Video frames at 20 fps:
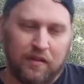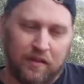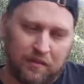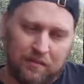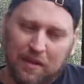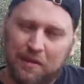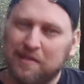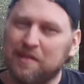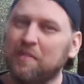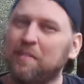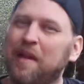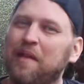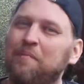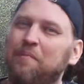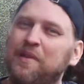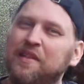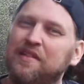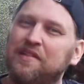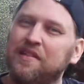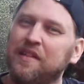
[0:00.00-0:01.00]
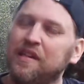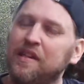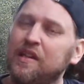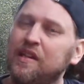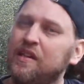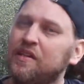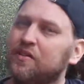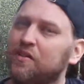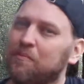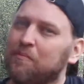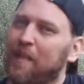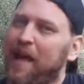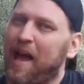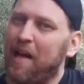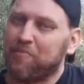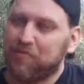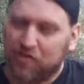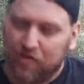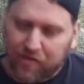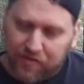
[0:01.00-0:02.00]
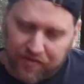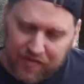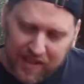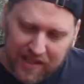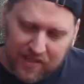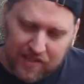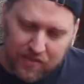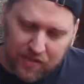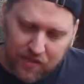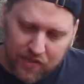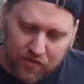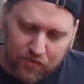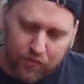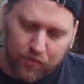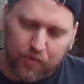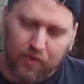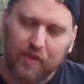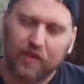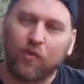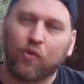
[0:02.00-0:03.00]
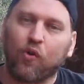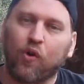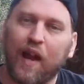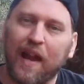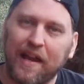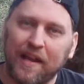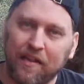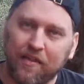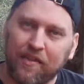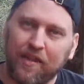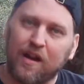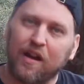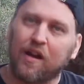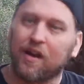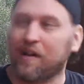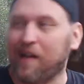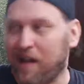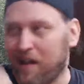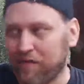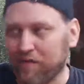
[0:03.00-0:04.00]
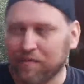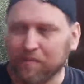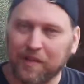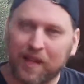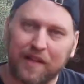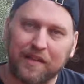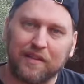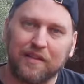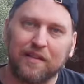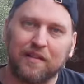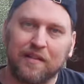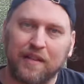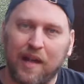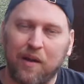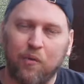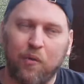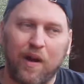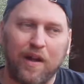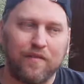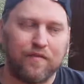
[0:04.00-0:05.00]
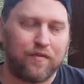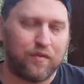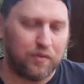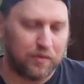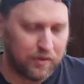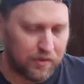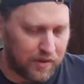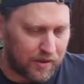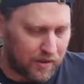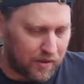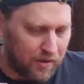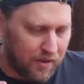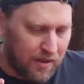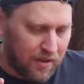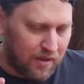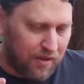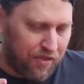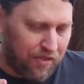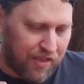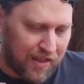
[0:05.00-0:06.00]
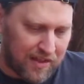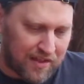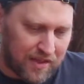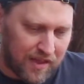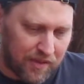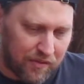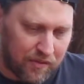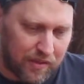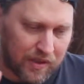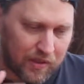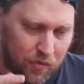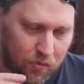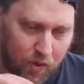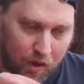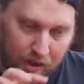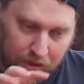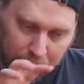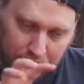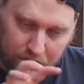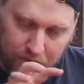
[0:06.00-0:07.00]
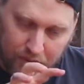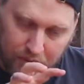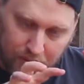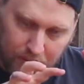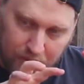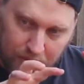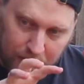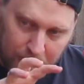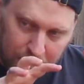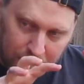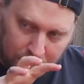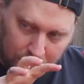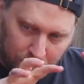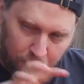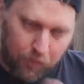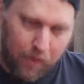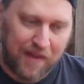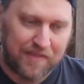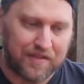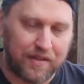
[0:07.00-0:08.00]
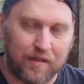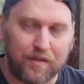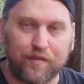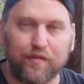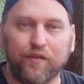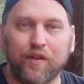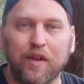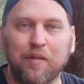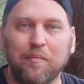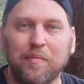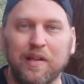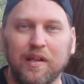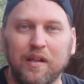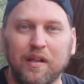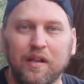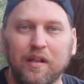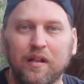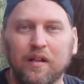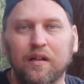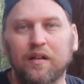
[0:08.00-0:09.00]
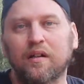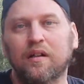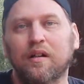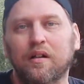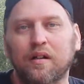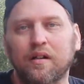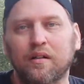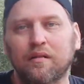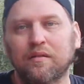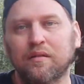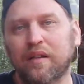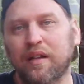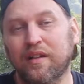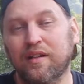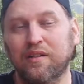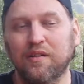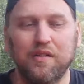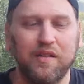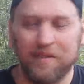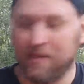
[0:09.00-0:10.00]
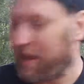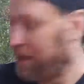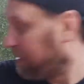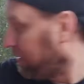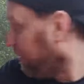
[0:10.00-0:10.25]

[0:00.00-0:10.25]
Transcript: maybe some NPCs or maps that are things that are just really right there, kind of from like that white folder, the things that I really want right there in front of me, including like